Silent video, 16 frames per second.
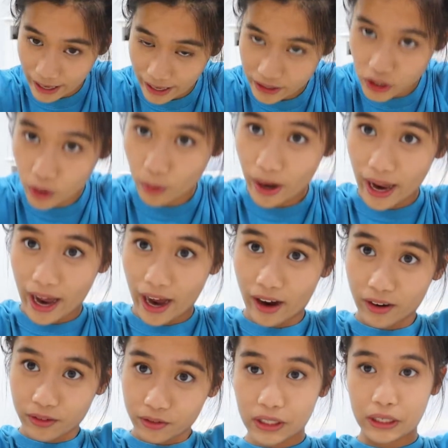I don't
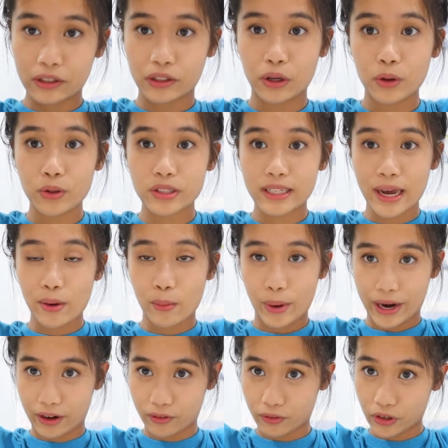have the clothes they
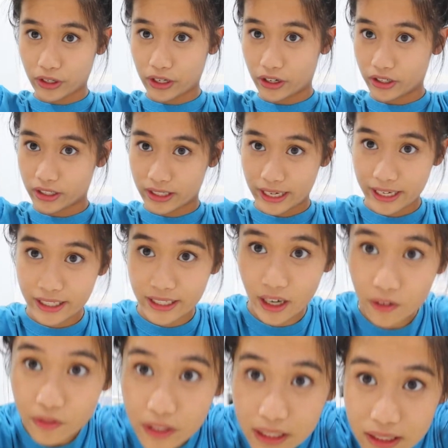wear for their stage
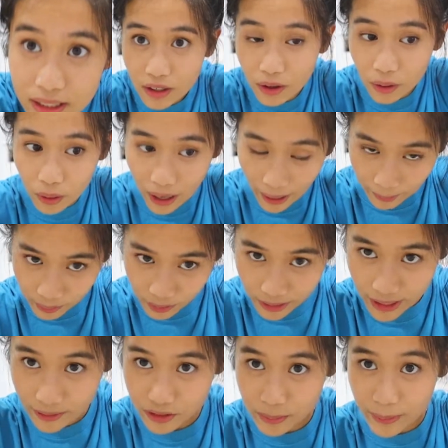outfit, so I'm gonna
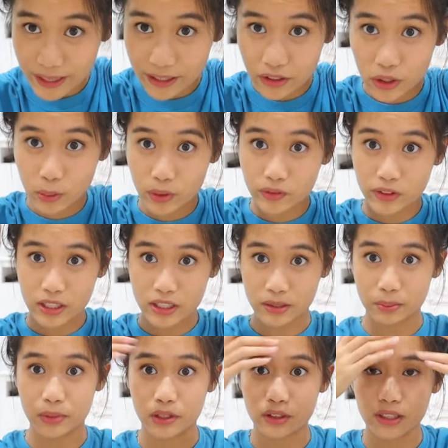have to make do with this
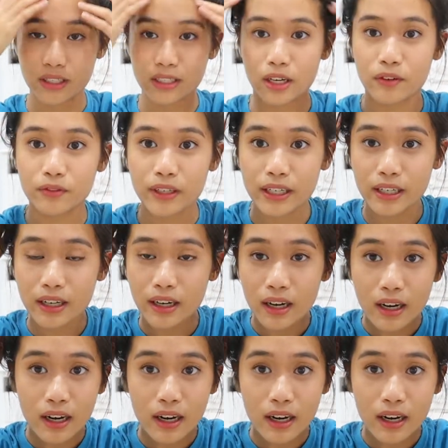mirror selfie.